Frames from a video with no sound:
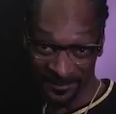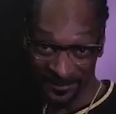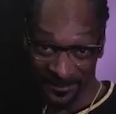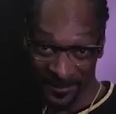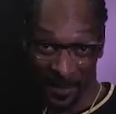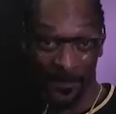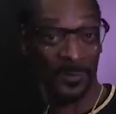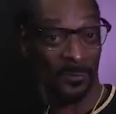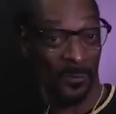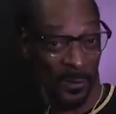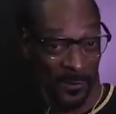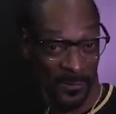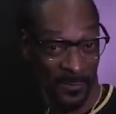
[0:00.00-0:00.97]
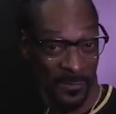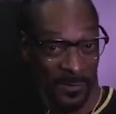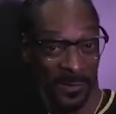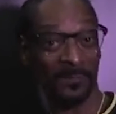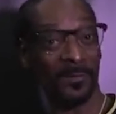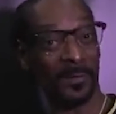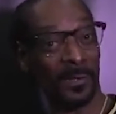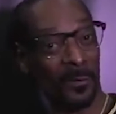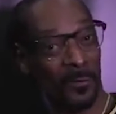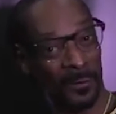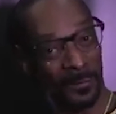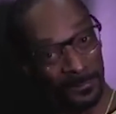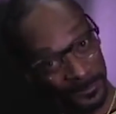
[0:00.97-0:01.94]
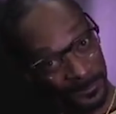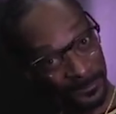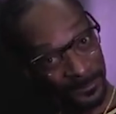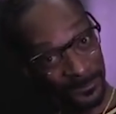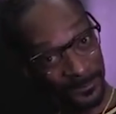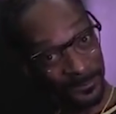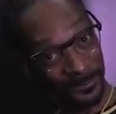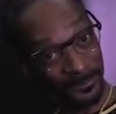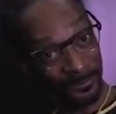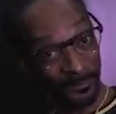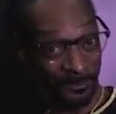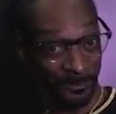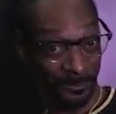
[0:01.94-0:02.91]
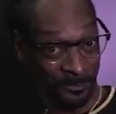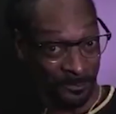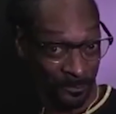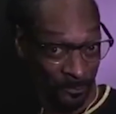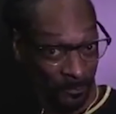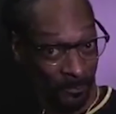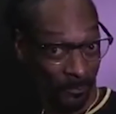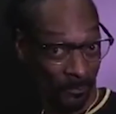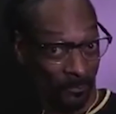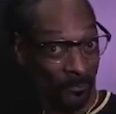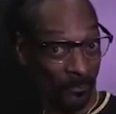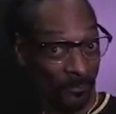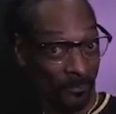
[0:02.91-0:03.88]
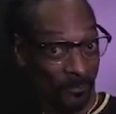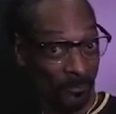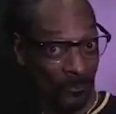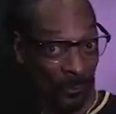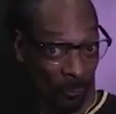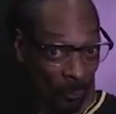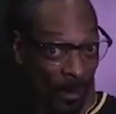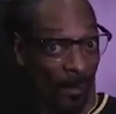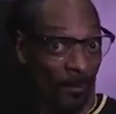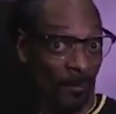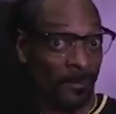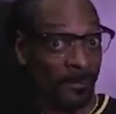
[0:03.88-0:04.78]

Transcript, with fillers: How much work have you put in for the Lord? Hmm. Reverend,